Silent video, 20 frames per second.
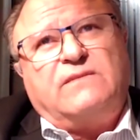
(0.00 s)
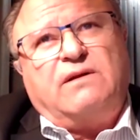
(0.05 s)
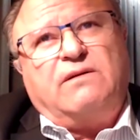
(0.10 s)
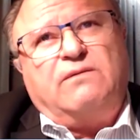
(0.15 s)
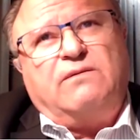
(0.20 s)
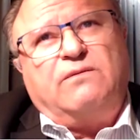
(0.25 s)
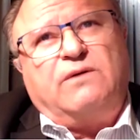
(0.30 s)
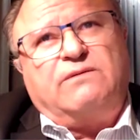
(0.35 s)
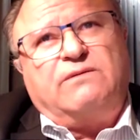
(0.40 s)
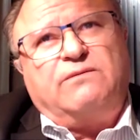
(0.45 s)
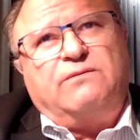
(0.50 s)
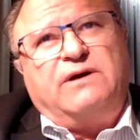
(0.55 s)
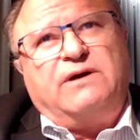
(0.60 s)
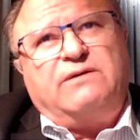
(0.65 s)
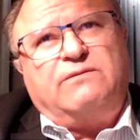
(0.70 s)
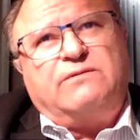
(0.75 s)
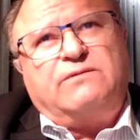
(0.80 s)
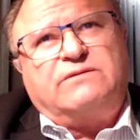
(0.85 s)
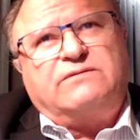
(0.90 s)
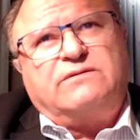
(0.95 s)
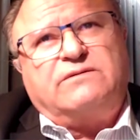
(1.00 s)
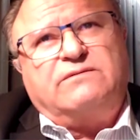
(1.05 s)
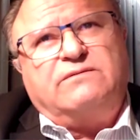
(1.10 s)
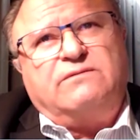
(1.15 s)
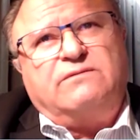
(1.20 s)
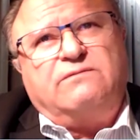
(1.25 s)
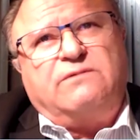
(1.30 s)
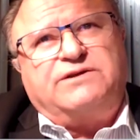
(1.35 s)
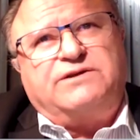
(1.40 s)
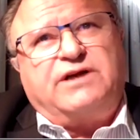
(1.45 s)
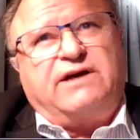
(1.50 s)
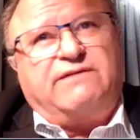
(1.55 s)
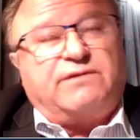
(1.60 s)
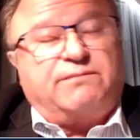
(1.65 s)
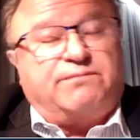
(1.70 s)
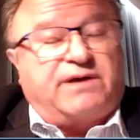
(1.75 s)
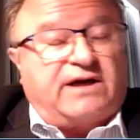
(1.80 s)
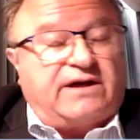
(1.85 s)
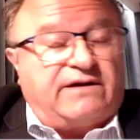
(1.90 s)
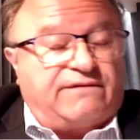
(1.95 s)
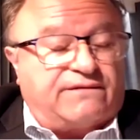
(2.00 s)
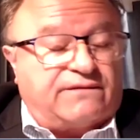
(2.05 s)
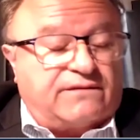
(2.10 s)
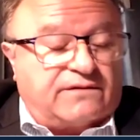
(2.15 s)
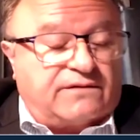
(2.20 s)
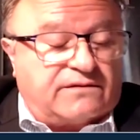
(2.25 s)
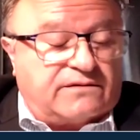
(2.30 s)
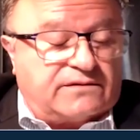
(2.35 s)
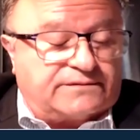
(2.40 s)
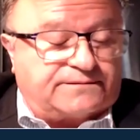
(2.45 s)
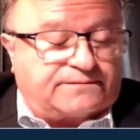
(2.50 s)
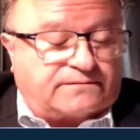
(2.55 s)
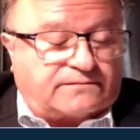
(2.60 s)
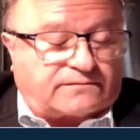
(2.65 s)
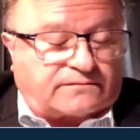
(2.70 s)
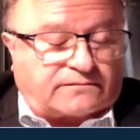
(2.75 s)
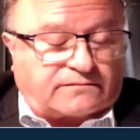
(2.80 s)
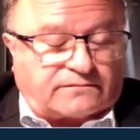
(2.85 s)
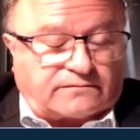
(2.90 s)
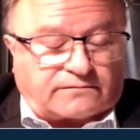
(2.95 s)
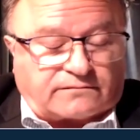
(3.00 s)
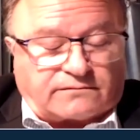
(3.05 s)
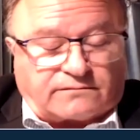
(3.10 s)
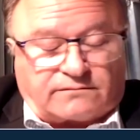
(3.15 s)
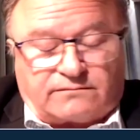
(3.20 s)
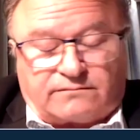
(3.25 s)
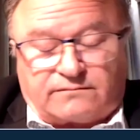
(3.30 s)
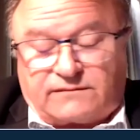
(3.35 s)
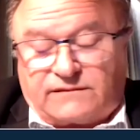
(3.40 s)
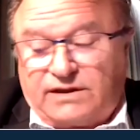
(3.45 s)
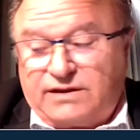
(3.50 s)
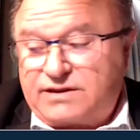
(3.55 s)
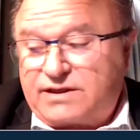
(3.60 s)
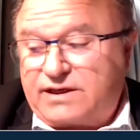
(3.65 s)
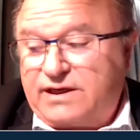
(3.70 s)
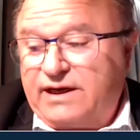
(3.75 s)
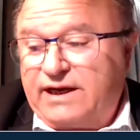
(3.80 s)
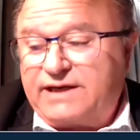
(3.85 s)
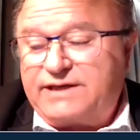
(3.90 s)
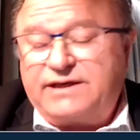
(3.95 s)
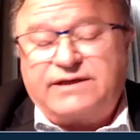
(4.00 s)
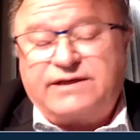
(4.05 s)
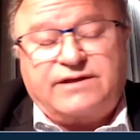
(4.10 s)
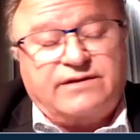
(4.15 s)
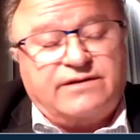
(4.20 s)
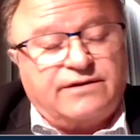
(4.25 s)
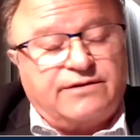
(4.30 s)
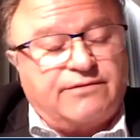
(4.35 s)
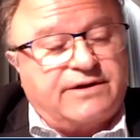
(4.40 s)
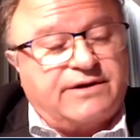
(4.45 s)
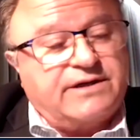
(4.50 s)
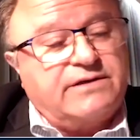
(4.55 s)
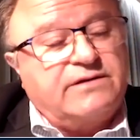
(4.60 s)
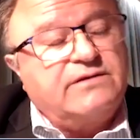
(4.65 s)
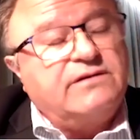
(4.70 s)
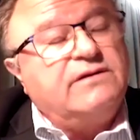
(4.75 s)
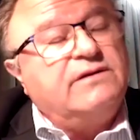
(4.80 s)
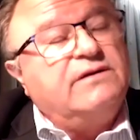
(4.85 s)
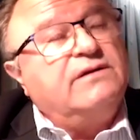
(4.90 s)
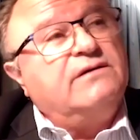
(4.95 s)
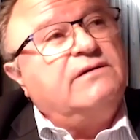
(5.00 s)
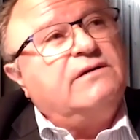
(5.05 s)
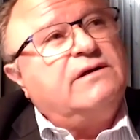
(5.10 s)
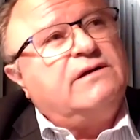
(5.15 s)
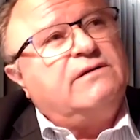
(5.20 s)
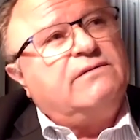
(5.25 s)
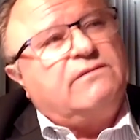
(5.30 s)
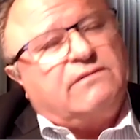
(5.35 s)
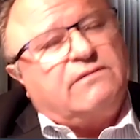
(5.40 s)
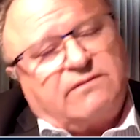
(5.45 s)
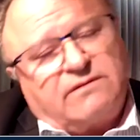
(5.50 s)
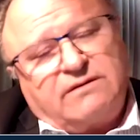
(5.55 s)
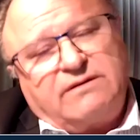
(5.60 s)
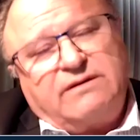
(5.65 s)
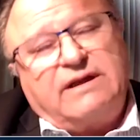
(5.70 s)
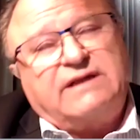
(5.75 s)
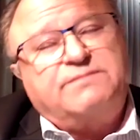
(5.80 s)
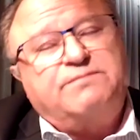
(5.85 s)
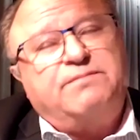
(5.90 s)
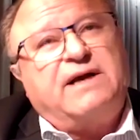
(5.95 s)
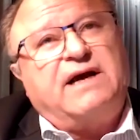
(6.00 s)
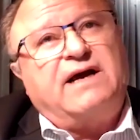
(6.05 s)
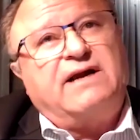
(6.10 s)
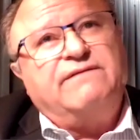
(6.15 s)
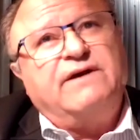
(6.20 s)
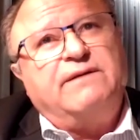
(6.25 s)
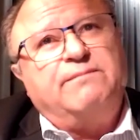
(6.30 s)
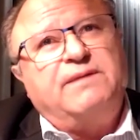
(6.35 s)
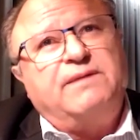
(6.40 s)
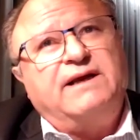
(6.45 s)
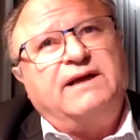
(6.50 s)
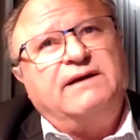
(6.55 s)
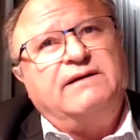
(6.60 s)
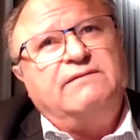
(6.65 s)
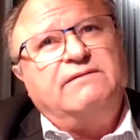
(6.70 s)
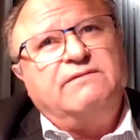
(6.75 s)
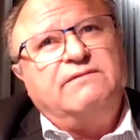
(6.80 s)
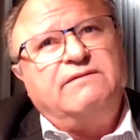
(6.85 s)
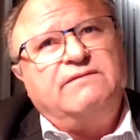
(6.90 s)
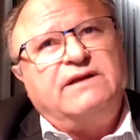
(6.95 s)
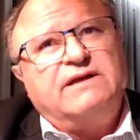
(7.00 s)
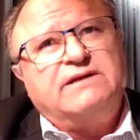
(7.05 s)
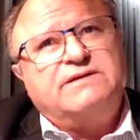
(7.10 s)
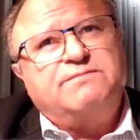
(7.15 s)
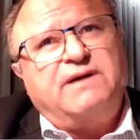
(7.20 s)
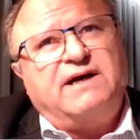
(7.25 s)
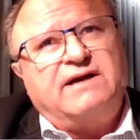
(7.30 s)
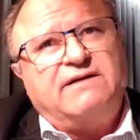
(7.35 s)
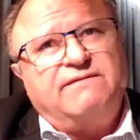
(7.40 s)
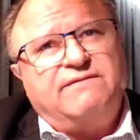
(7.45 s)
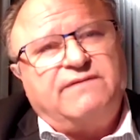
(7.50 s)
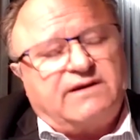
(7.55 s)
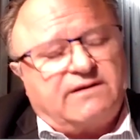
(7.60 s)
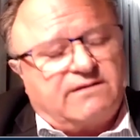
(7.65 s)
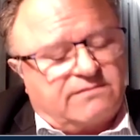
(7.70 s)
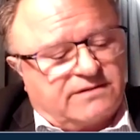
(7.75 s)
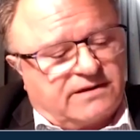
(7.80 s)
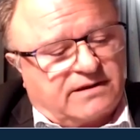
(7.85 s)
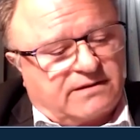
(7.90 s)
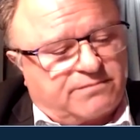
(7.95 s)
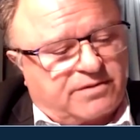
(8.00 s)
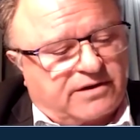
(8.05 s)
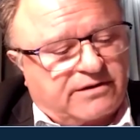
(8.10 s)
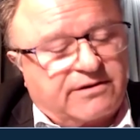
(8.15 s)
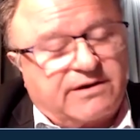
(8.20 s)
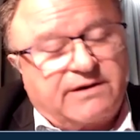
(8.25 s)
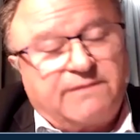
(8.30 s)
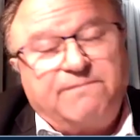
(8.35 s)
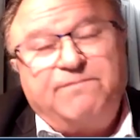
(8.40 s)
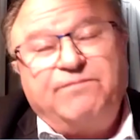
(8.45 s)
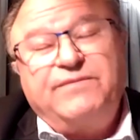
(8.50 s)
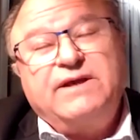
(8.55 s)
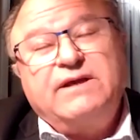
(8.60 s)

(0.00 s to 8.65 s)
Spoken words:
what you have to pay for is connecting to the grid, and that's part of our plan. That's part of our program.